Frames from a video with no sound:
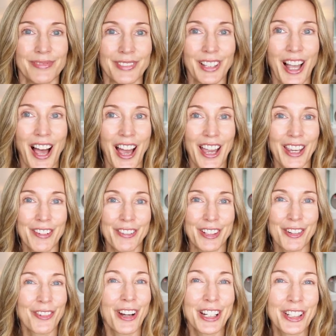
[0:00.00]
live
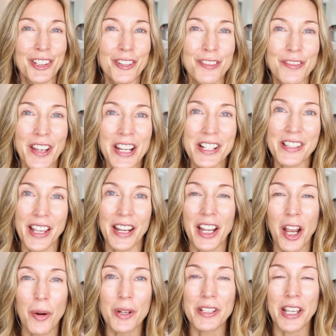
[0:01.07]
and right in your face, like
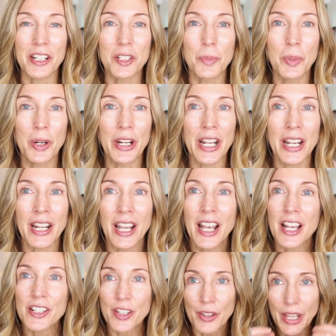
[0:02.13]
I always like to put it,
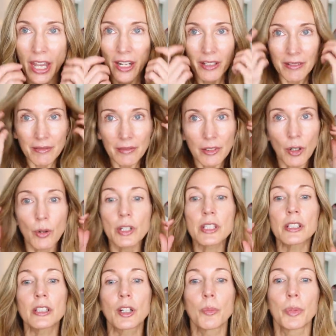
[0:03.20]
so that, oh,
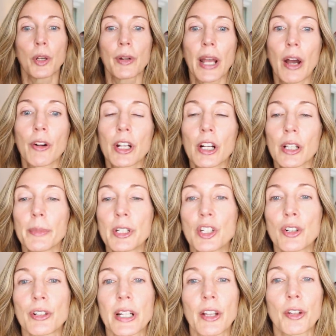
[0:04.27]
it's a little blown out here. Let me
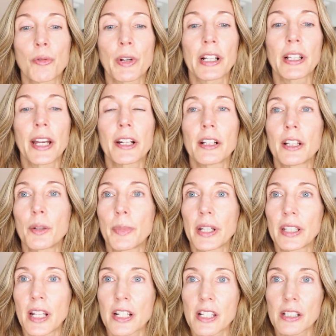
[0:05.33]
turn down the ring light a little
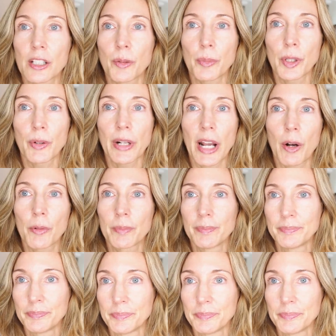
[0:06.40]
bit. That's a little blown out.